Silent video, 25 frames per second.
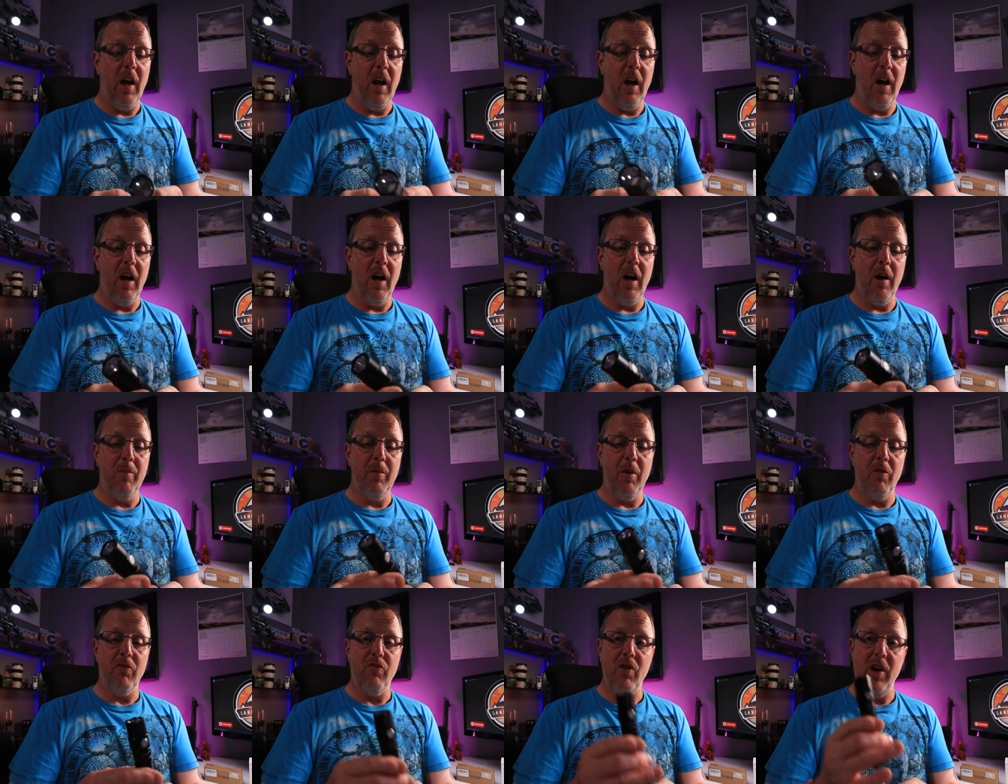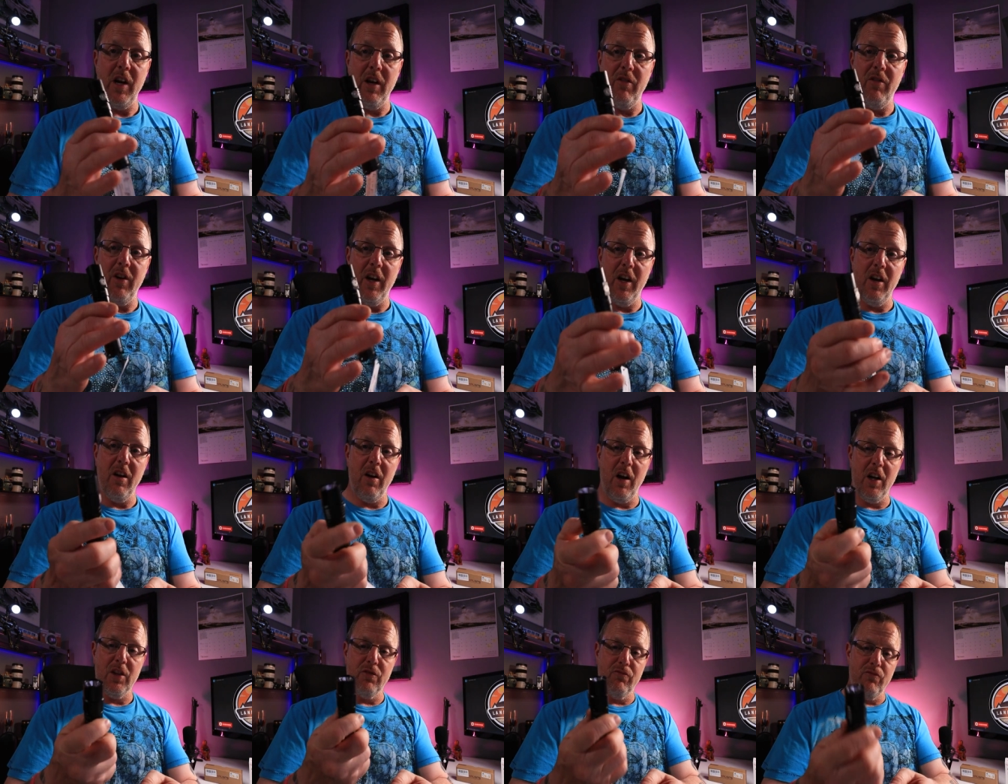Um, really, really
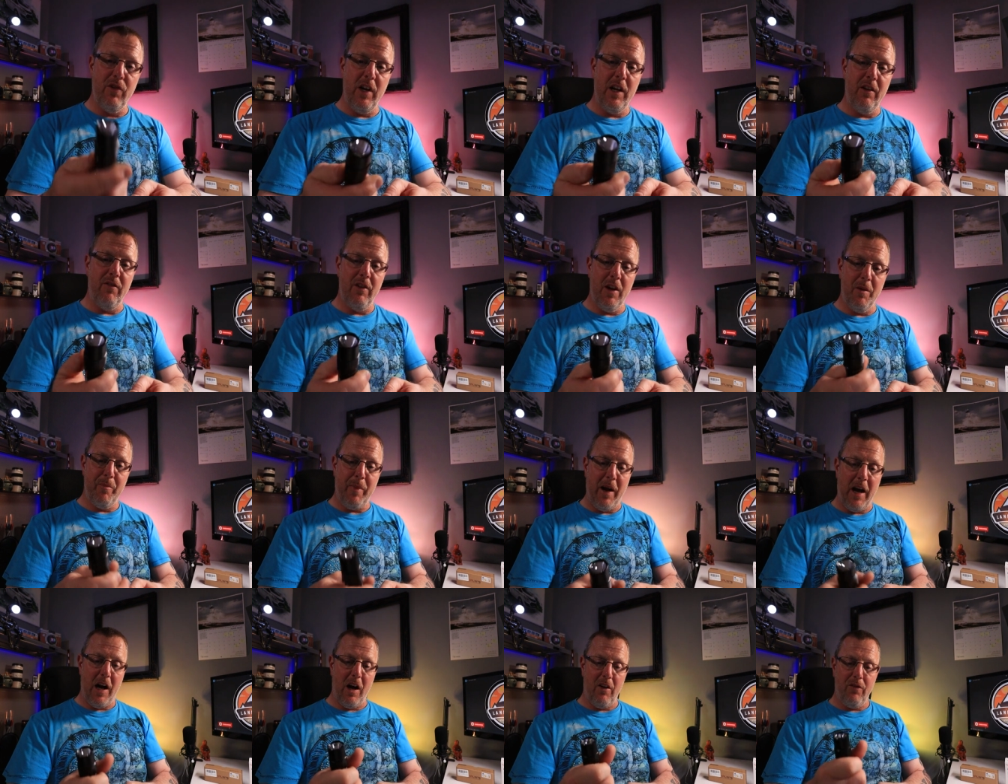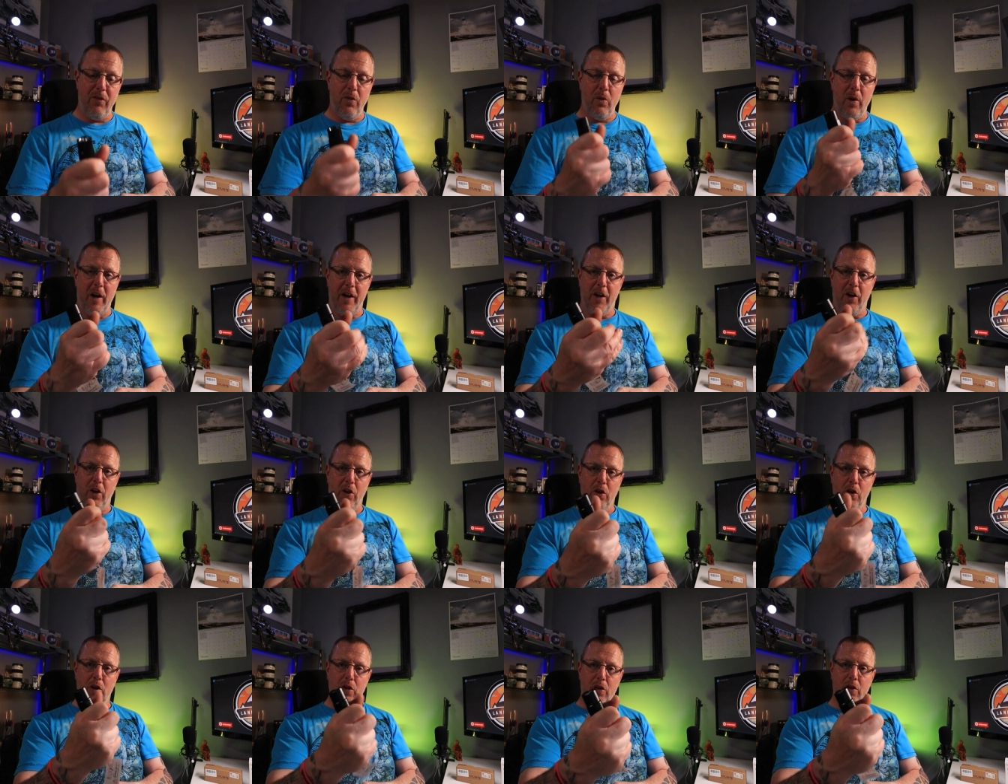nice. Really, really powerful, and a
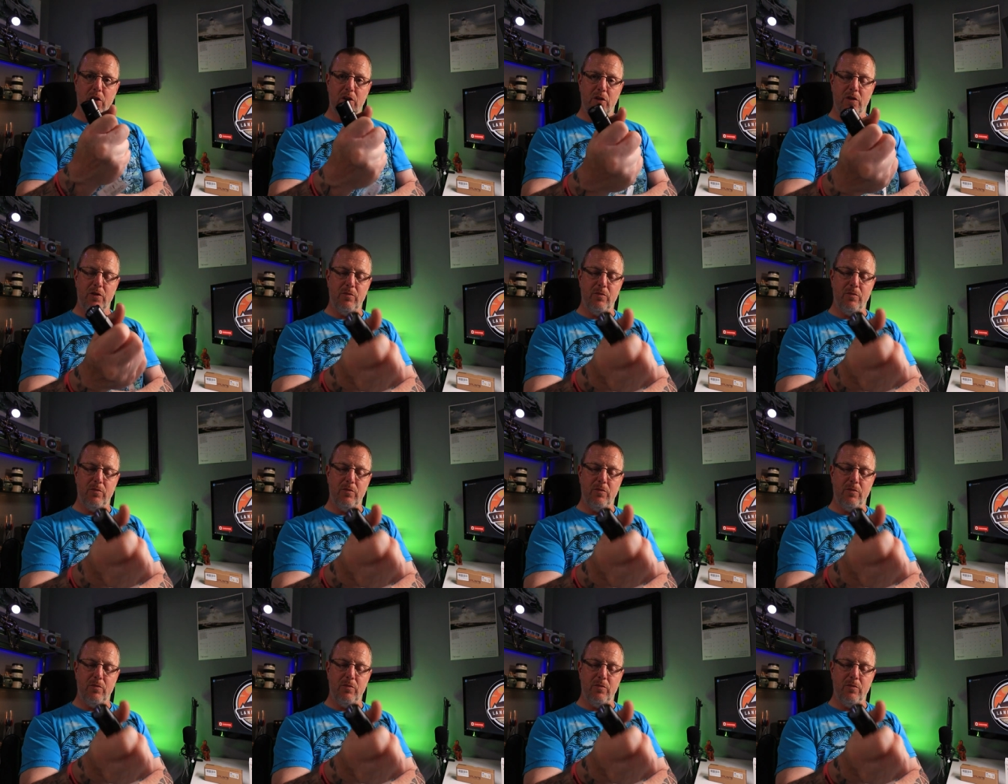good,